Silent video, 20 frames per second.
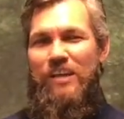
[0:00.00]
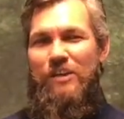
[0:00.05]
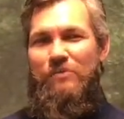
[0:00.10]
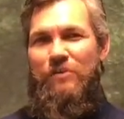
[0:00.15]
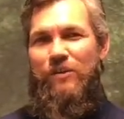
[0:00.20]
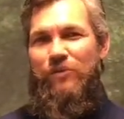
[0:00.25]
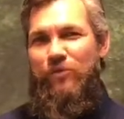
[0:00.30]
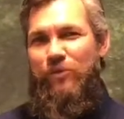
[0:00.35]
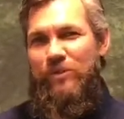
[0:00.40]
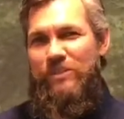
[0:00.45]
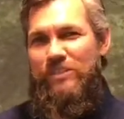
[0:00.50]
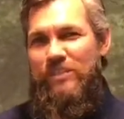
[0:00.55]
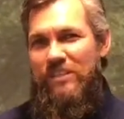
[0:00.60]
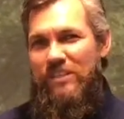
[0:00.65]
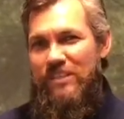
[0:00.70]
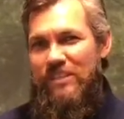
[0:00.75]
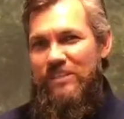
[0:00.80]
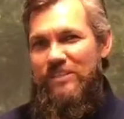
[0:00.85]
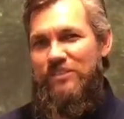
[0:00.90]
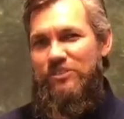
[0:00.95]
But if we were to
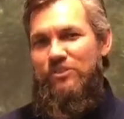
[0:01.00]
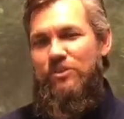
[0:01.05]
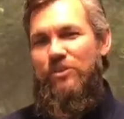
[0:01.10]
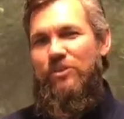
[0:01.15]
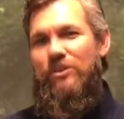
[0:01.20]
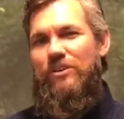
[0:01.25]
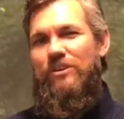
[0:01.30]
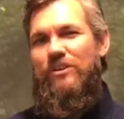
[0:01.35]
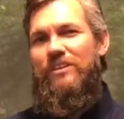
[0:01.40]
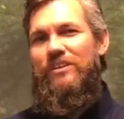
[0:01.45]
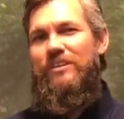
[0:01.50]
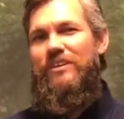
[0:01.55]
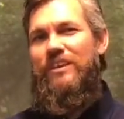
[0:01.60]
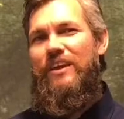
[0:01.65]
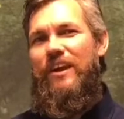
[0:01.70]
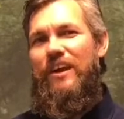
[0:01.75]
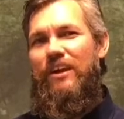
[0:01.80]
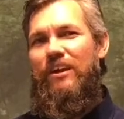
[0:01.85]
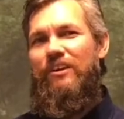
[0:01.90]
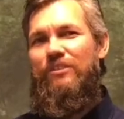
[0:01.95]
list your
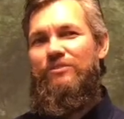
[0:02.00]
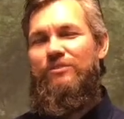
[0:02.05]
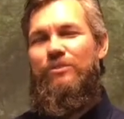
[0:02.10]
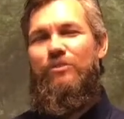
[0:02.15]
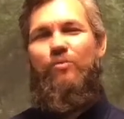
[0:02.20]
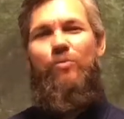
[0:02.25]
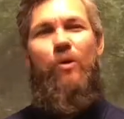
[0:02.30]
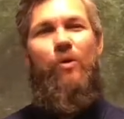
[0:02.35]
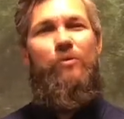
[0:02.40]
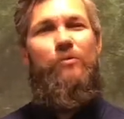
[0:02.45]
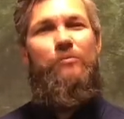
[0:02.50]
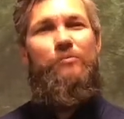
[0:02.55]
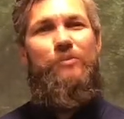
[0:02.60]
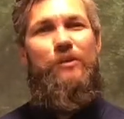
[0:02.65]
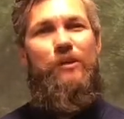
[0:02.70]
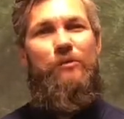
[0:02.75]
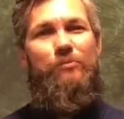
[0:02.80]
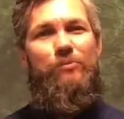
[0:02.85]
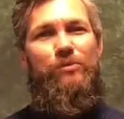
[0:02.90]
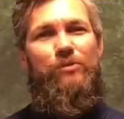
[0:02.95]
character, what would
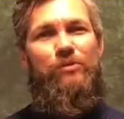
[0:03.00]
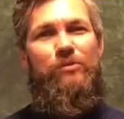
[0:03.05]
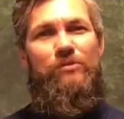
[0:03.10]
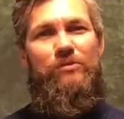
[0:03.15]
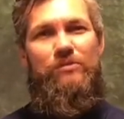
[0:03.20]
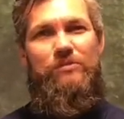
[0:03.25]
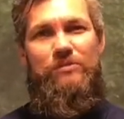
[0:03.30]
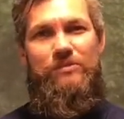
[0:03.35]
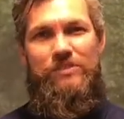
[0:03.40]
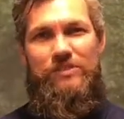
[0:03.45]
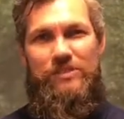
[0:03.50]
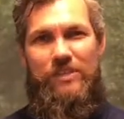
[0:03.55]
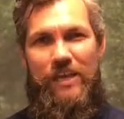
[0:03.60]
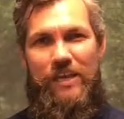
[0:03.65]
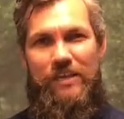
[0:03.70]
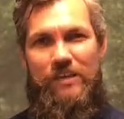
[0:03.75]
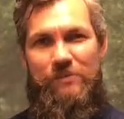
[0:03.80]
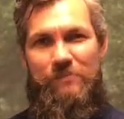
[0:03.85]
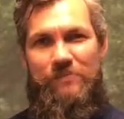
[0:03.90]
people say?